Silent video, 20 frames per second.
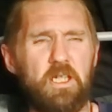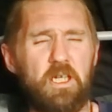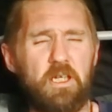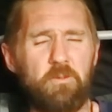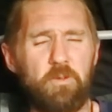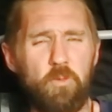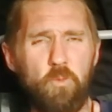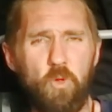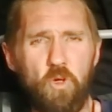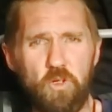
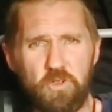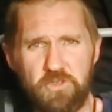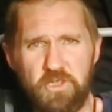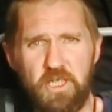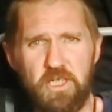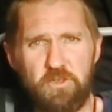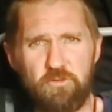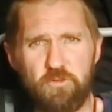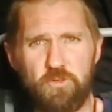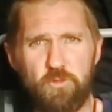We walked
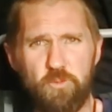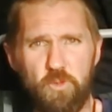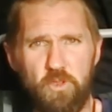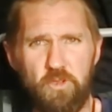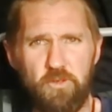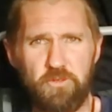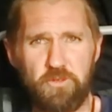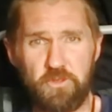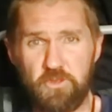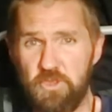Hadrian's Wall,
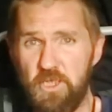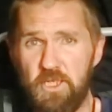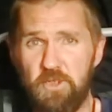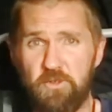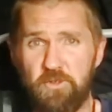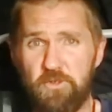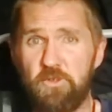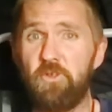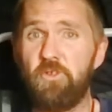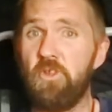so Shadow's
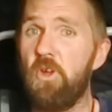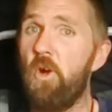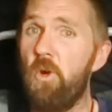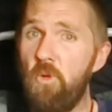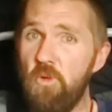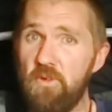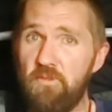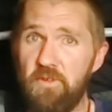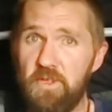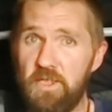done the
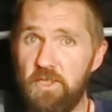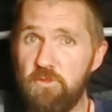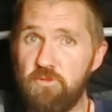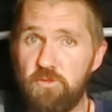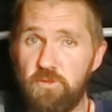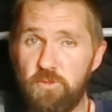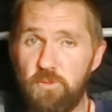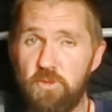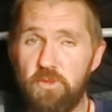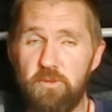whole of Hadrian's
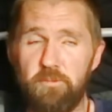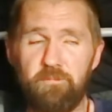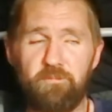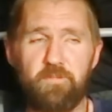Wall.